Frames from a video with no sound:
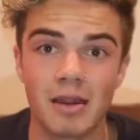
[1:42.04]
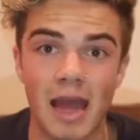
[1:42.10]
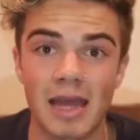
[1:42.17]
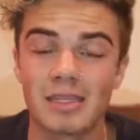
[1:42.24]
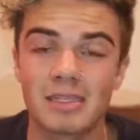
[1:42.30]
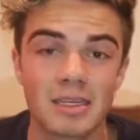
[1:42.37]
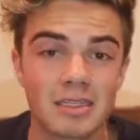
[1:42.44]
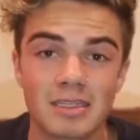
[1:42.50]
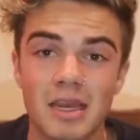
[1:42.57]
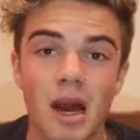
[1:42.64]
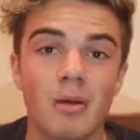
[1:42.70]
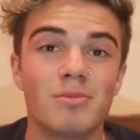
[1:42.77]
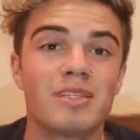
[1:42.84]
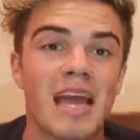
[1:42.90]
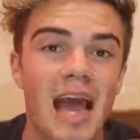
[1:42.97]
AdSense
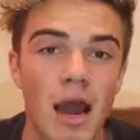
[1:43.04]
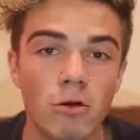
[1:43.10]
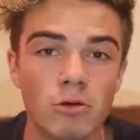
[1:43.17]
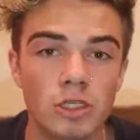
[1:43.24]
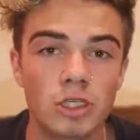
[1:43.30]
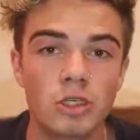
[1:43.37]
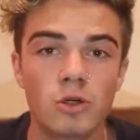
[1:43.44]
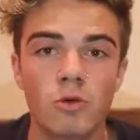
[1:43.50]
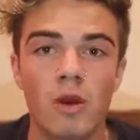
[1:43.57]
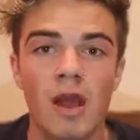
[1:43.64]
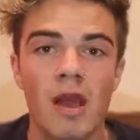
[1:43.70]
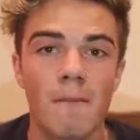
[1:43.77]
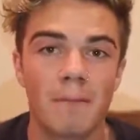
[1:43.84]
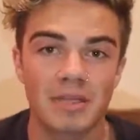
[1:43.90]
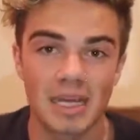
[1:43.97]
comes out to,
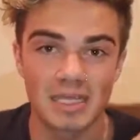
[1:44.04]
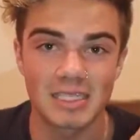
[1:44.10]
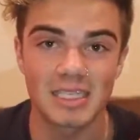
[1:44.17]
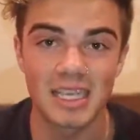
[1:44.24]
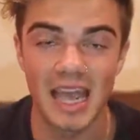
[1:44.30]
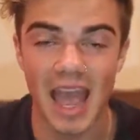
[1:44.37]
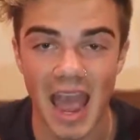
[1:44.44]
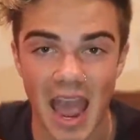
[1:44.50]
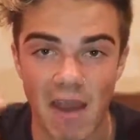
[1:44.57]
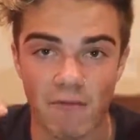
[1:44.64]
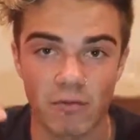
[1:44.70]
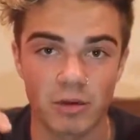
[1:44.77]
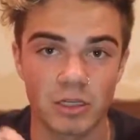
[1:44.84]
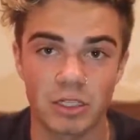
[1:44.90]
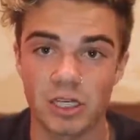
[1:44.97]
but that's the
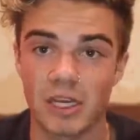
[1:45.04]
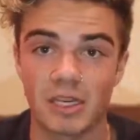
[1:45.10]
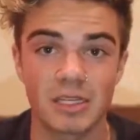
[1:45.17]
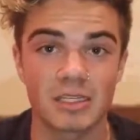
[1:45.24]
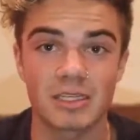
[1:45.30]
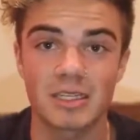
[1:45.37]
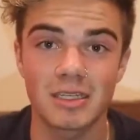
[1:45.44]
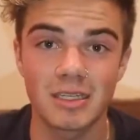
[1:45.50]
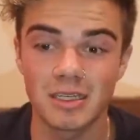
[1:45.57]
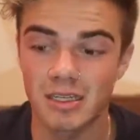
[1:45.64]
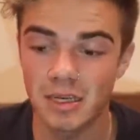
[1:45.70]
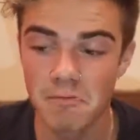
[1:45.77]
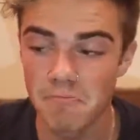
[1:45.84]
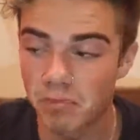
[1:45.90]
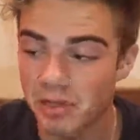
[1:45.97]
average. It is
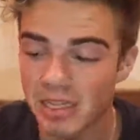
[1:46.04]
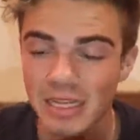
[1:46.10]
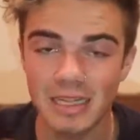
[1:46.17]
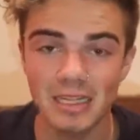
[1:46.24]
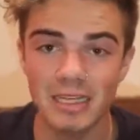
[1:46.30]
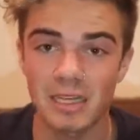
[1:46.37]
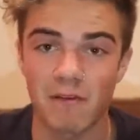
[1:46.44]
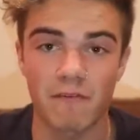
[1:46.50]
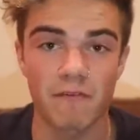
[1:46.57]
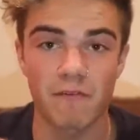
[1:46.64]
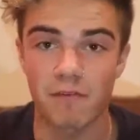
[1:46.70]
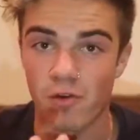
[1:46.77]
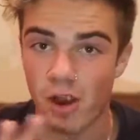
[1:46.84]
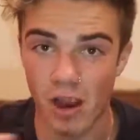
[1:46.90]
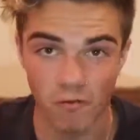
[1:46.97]
completely
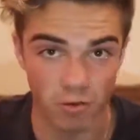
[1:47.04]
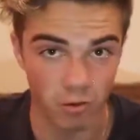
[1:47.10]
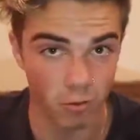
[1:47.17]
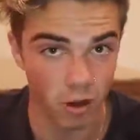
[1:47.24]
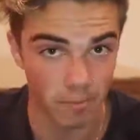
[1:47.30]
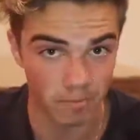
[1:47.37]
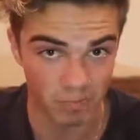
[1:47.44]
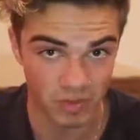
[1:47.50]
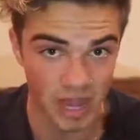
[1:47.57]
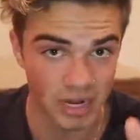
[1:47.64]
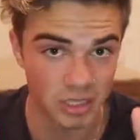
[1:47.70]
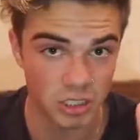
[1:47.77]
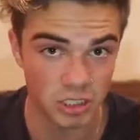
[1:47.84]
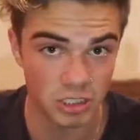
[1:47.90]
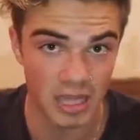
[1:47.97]
different for everyone.
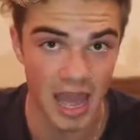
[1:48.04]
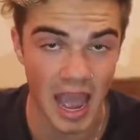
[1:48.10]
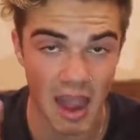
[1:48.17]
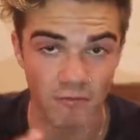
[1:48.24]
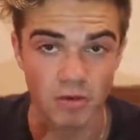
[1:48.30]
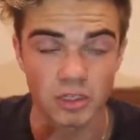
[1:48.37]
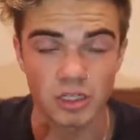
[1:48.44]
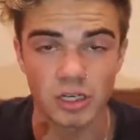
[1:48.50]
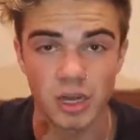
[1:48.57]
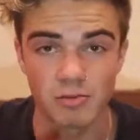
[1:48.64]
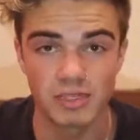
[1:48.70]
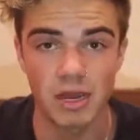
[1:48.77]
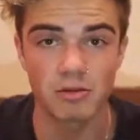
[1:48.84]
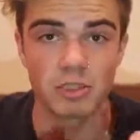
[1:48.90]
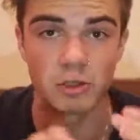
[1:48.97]
That is just the average it
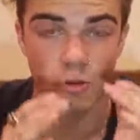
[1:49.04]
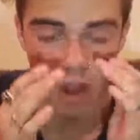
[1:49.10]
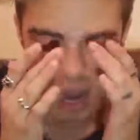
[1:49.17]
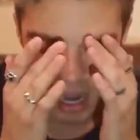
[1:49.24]
comes out to.